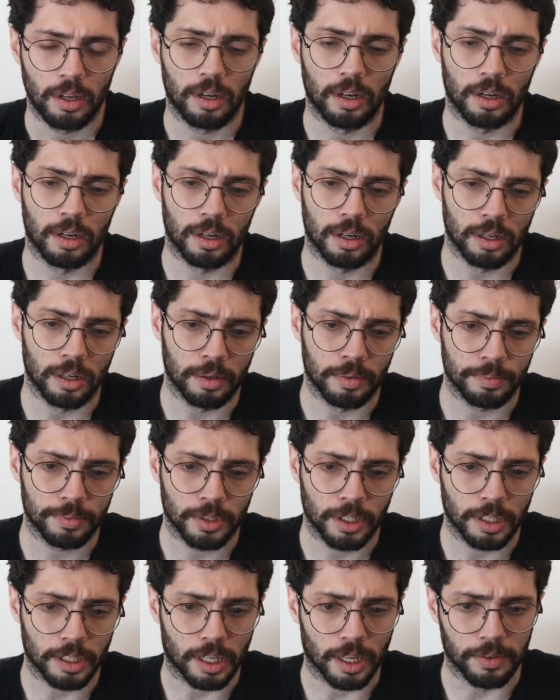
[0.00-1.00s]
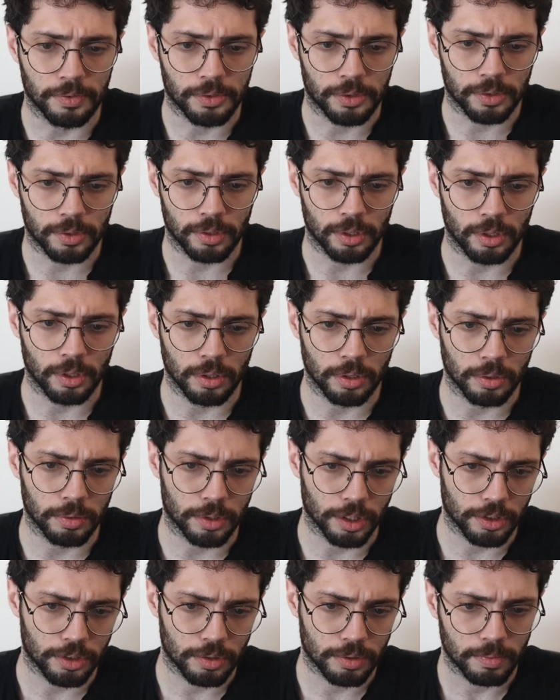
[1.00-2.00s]
It gives you
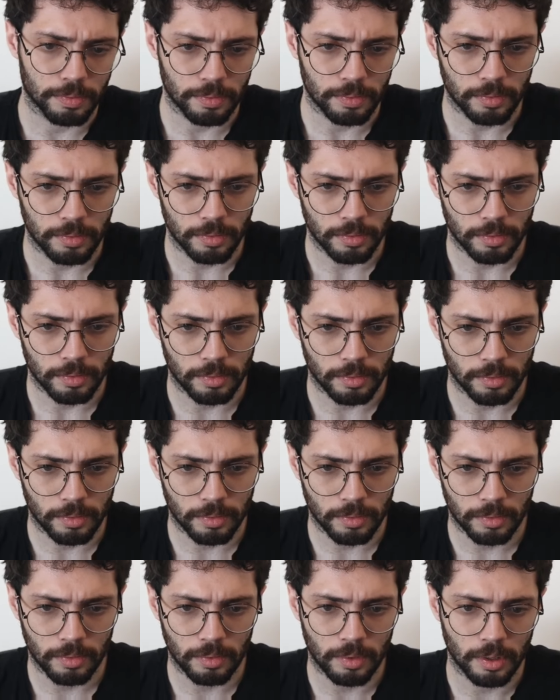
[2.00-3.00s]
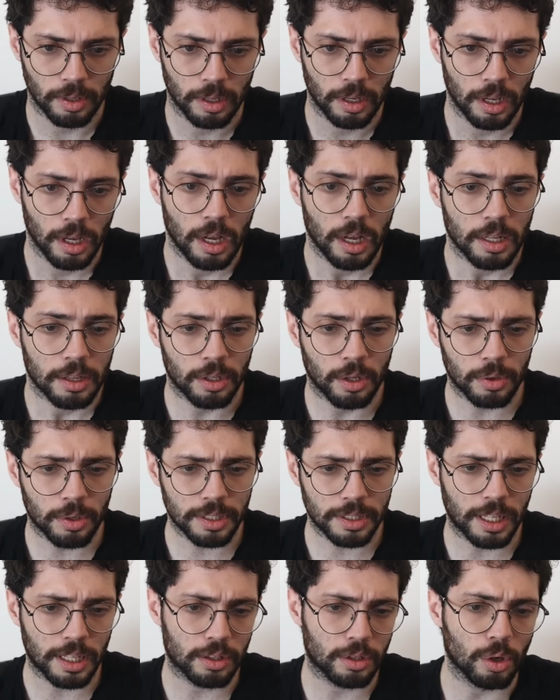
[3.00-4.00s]
this. Notice
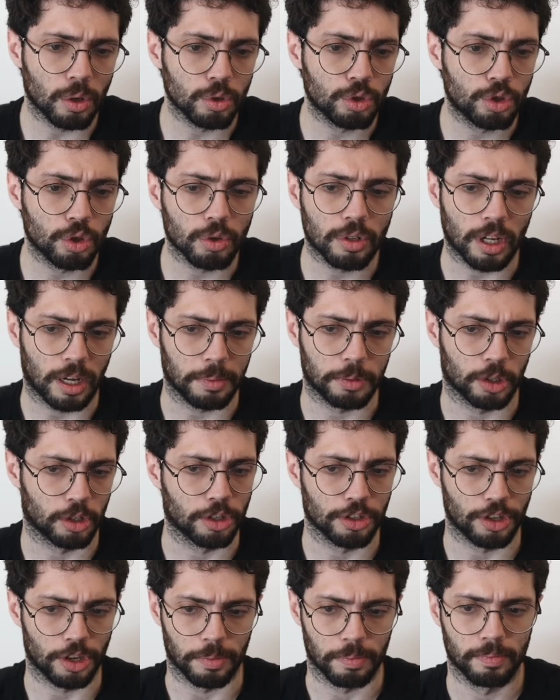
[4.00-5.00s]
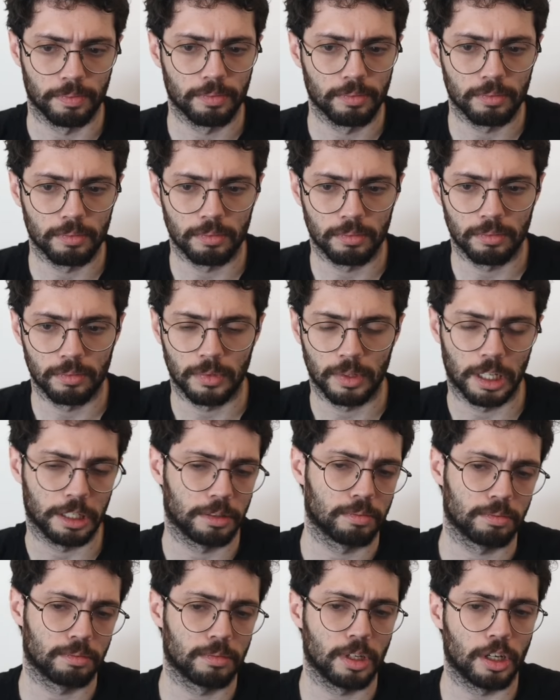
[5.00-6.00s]
that those two types are the same.
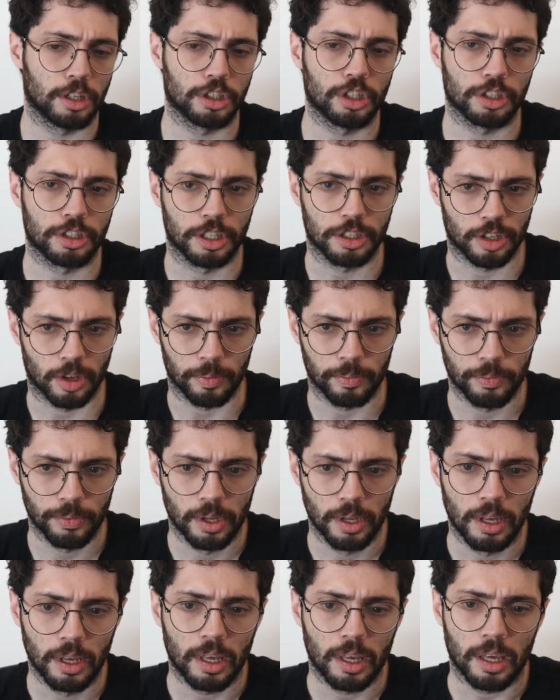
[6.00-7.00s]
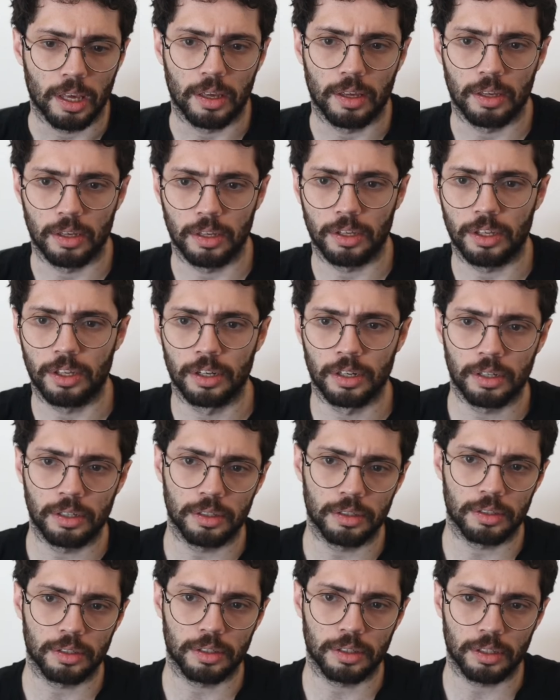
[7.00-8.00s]
They are just the same.
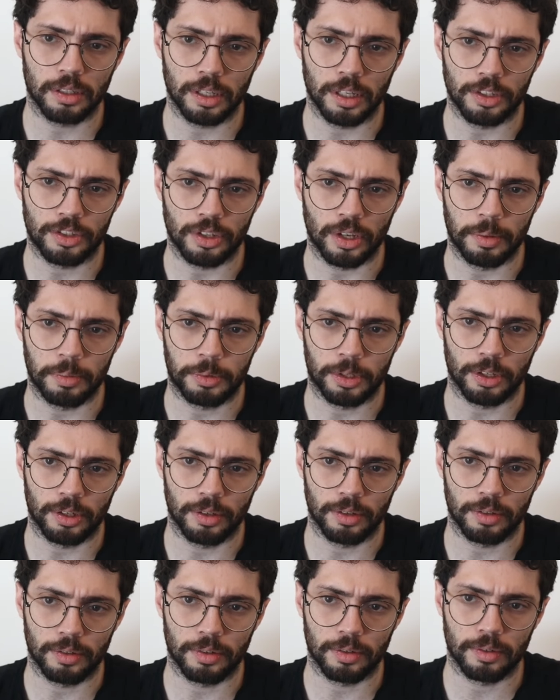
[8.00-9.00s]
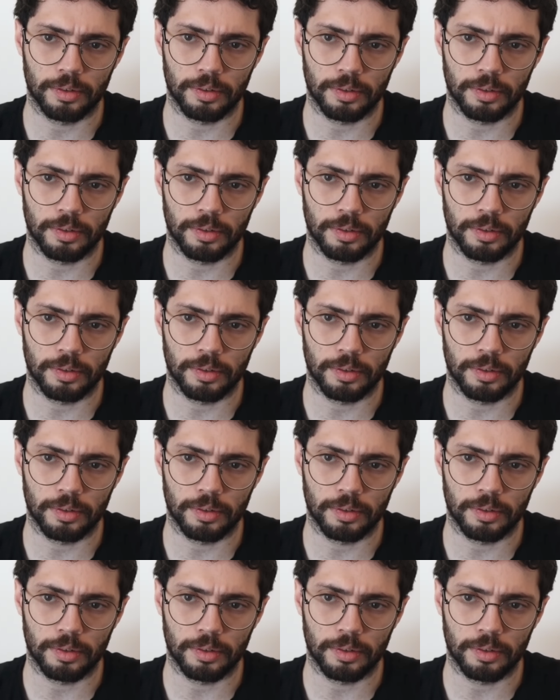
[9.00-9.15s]
Here is empty.